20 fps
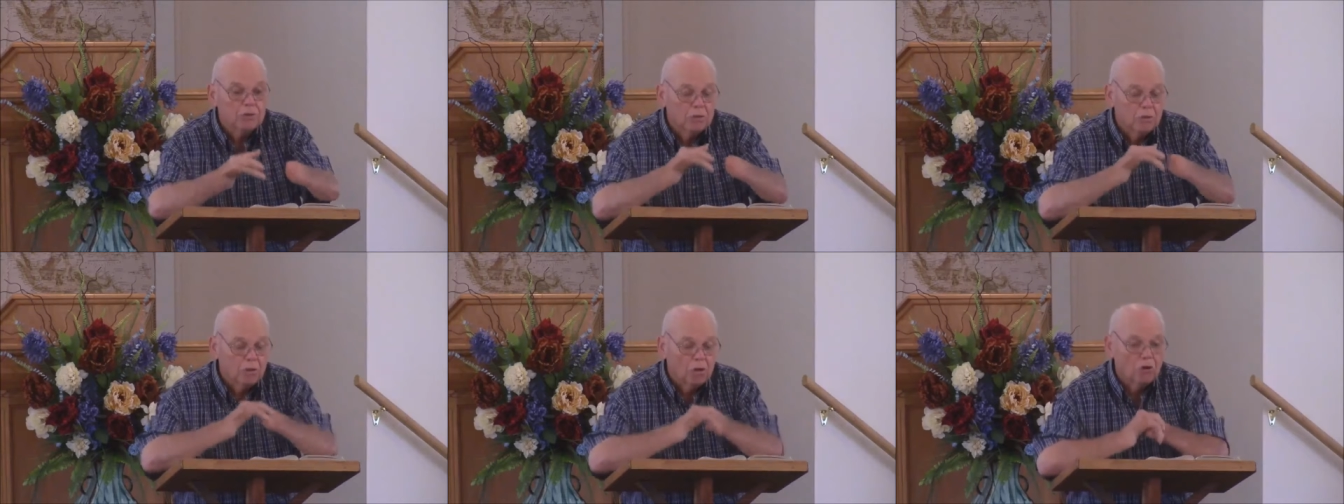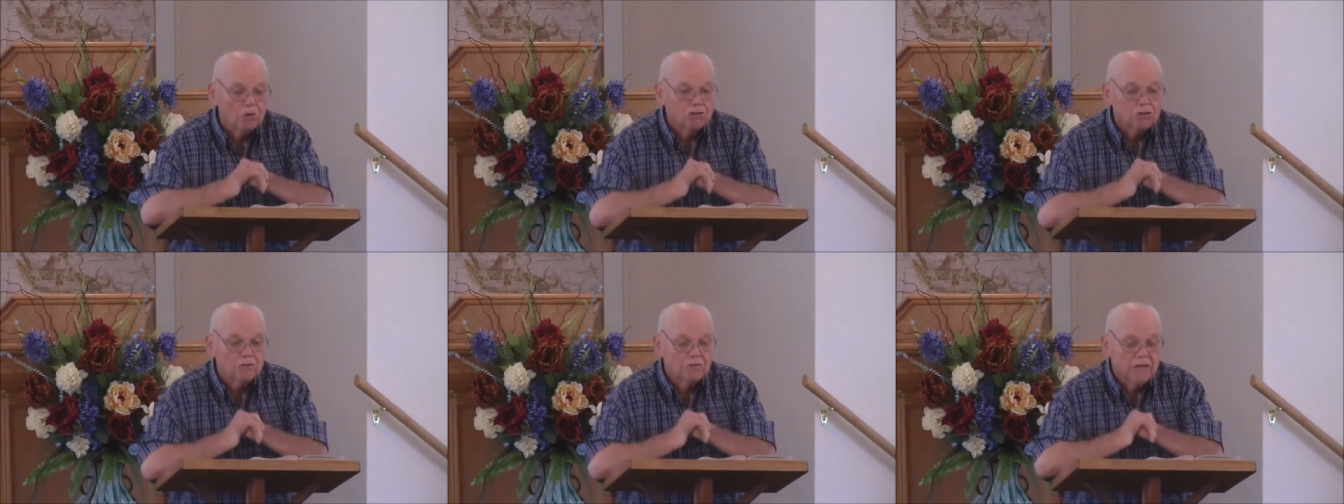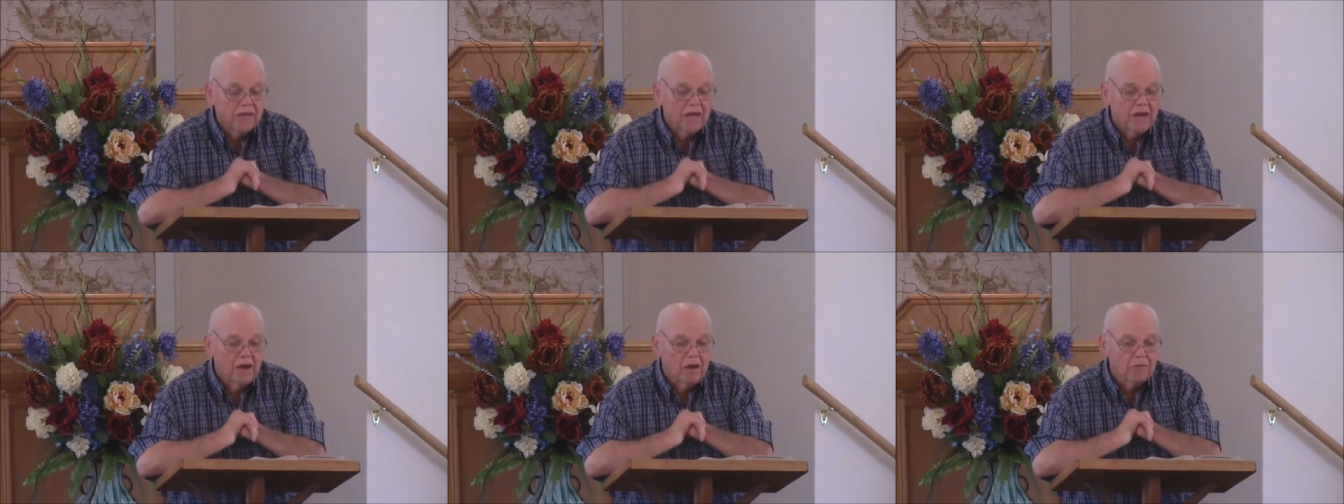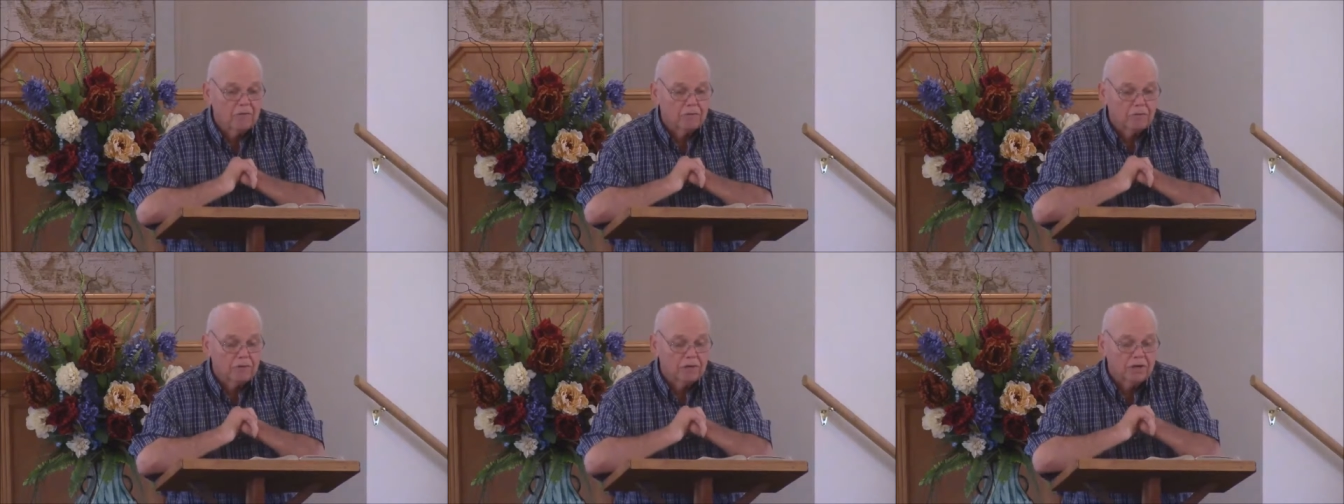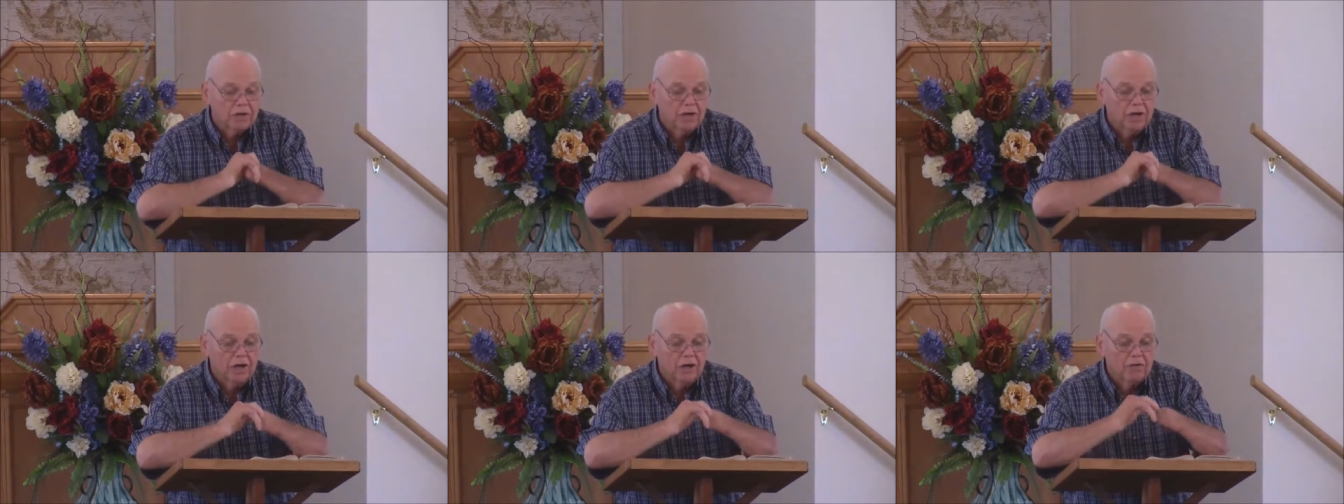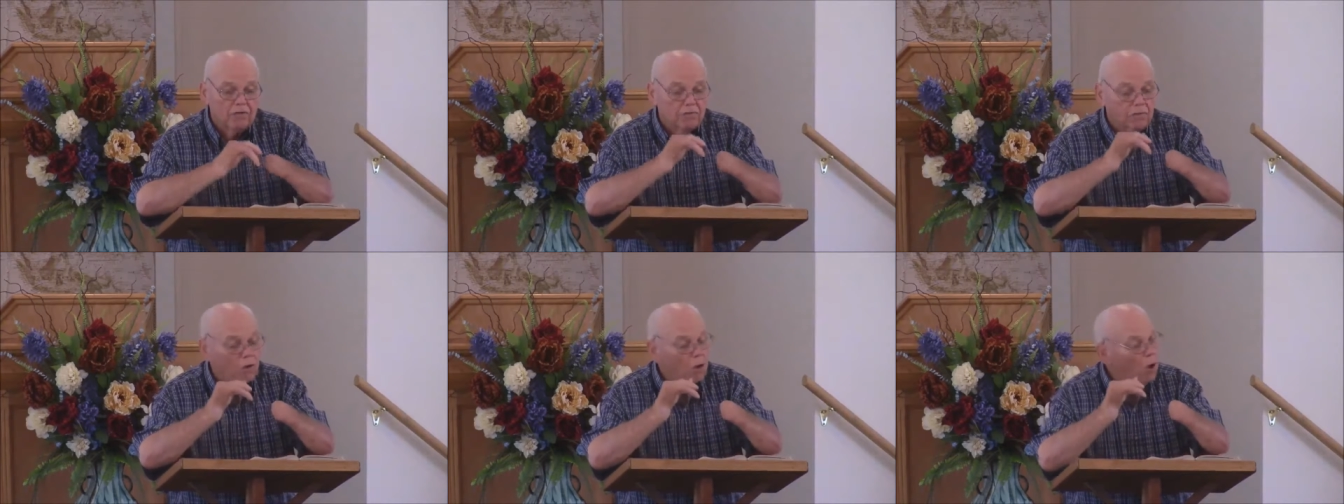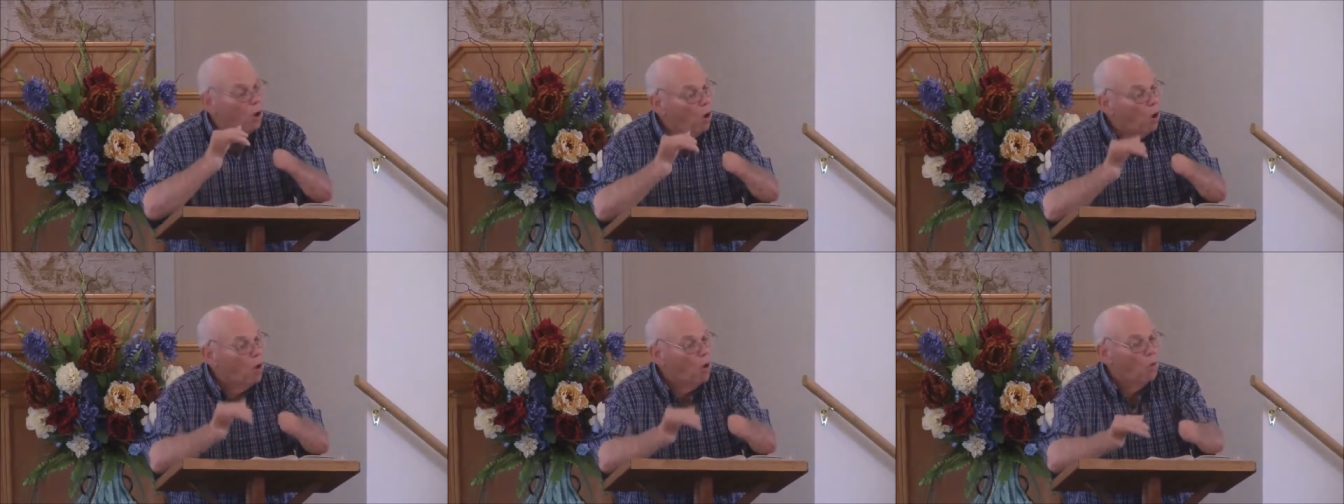the cross of Calvary for
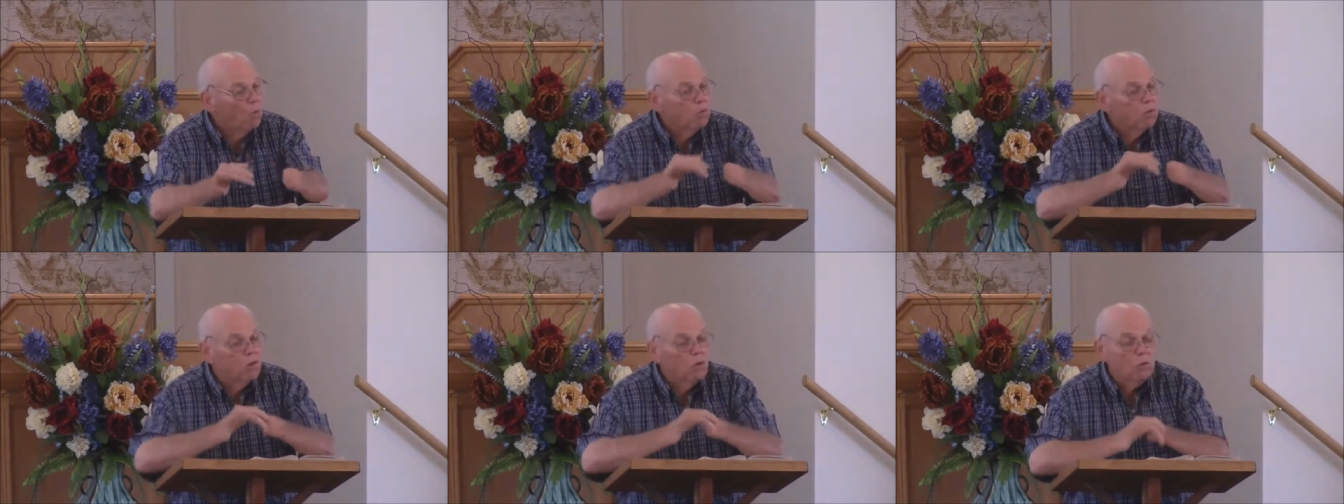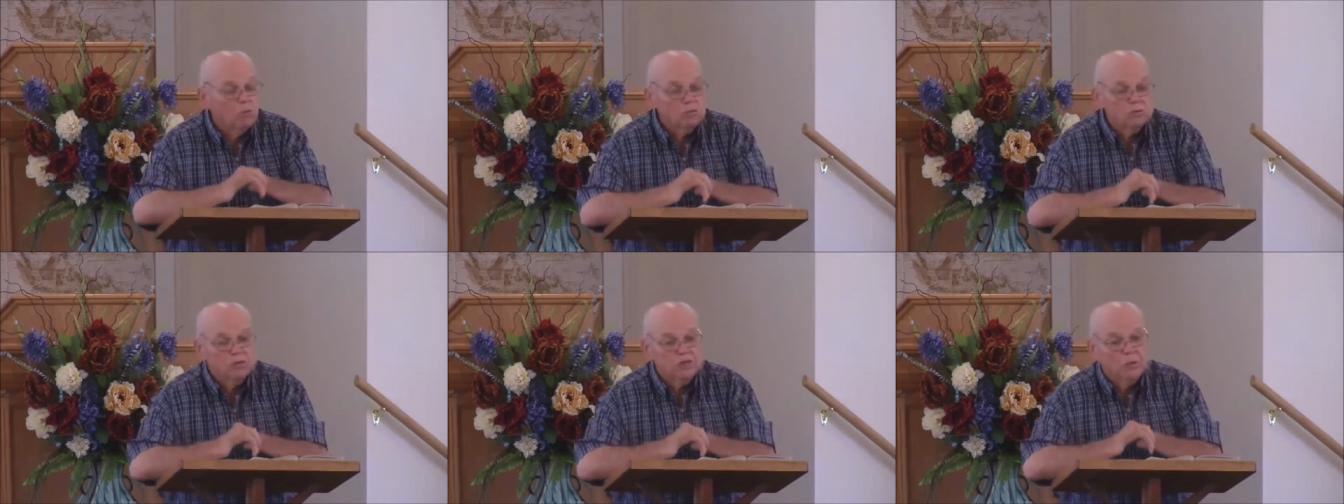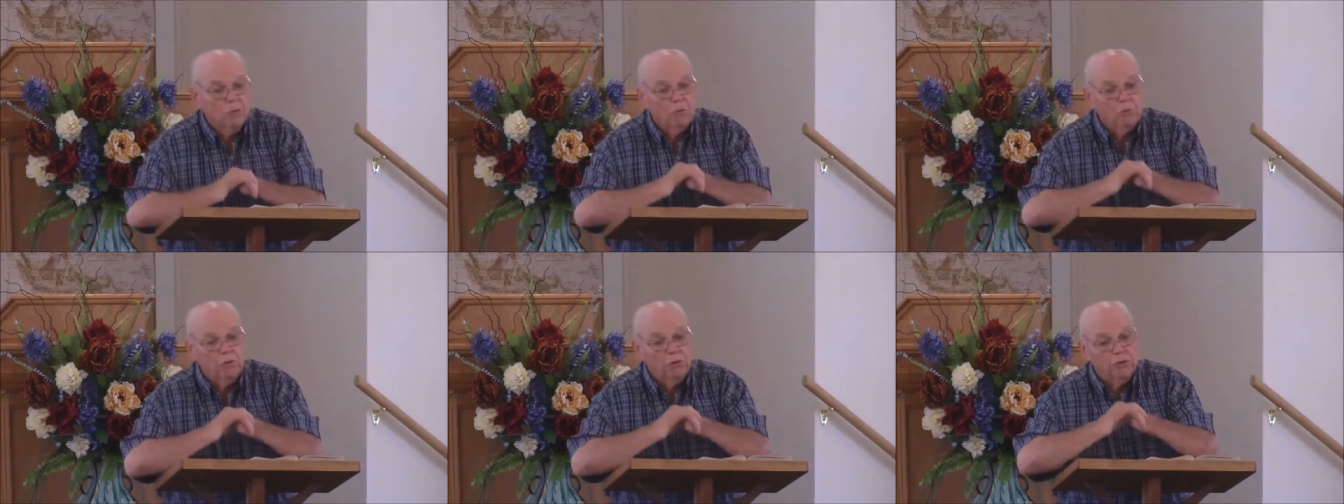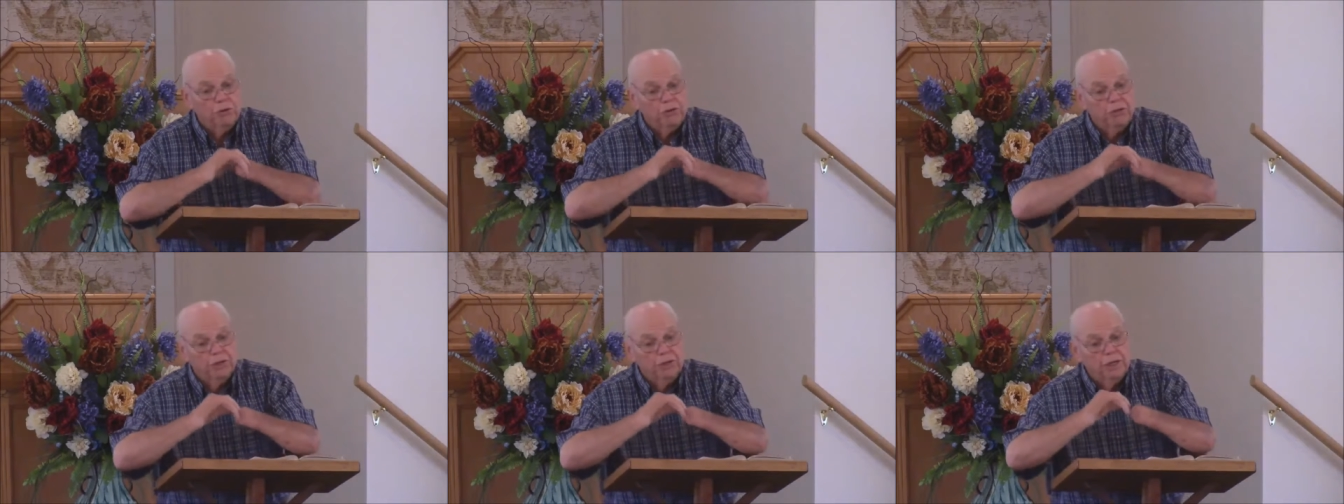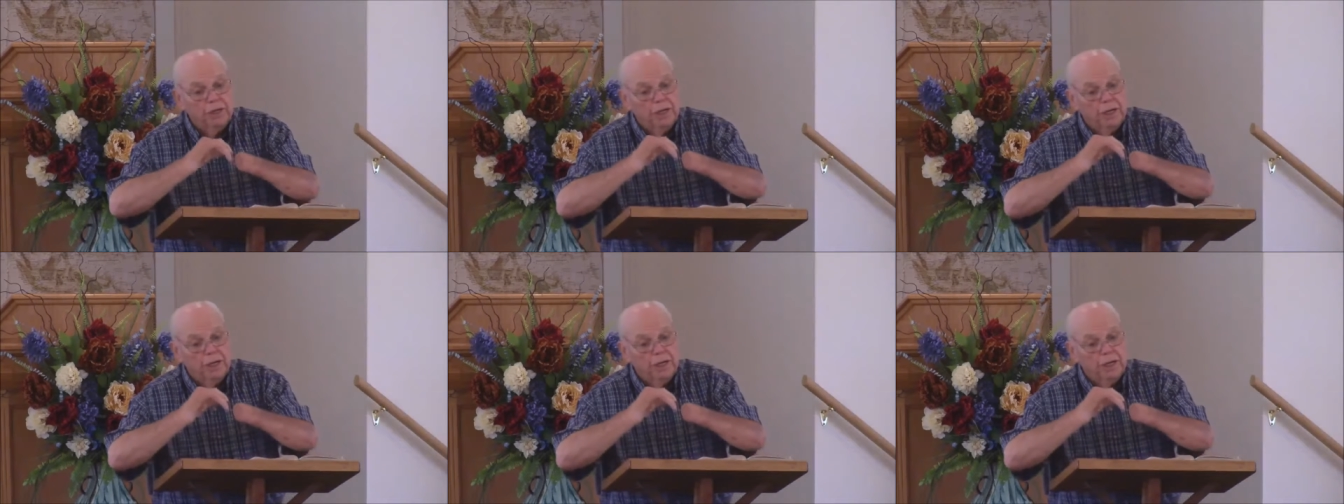all those that would